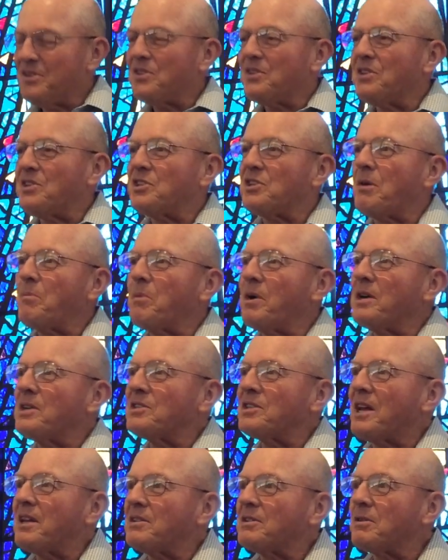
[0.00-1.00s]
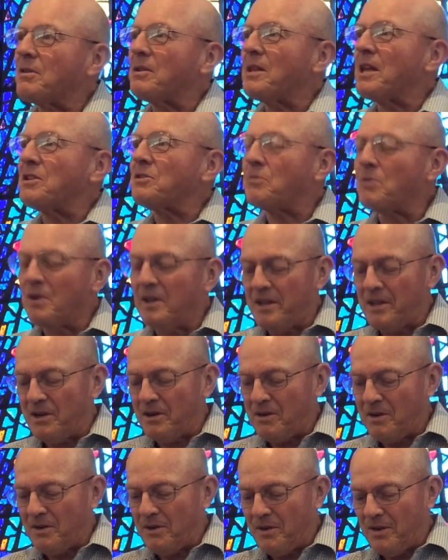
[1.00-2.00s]
in some ways, that's really a
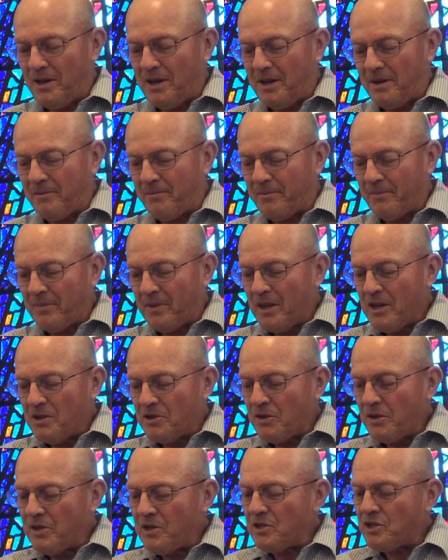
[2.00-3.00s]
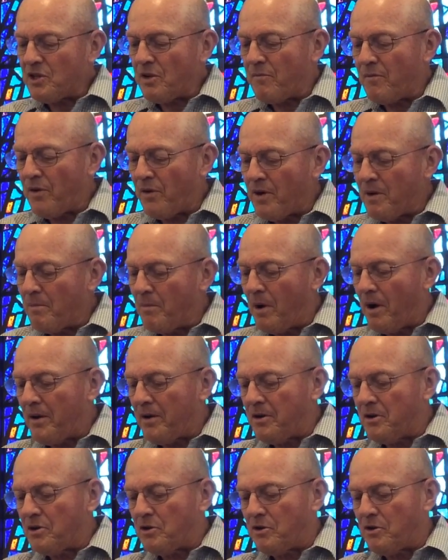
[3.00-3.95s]
good thing. So this is a very modern